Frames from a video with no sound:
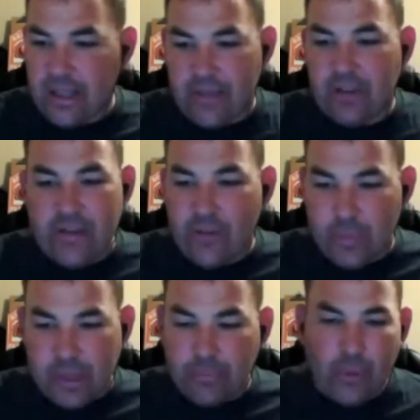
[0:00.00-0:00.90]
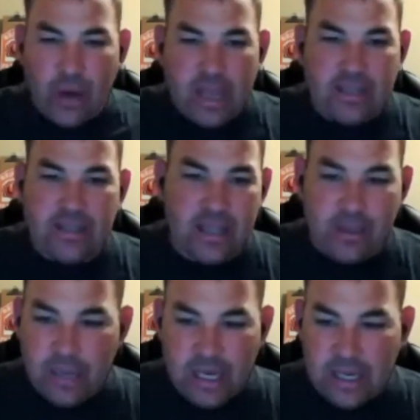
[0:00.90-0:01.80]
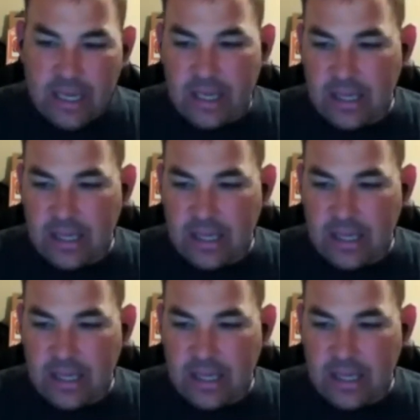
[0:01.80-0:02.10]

they've never been praised in the media.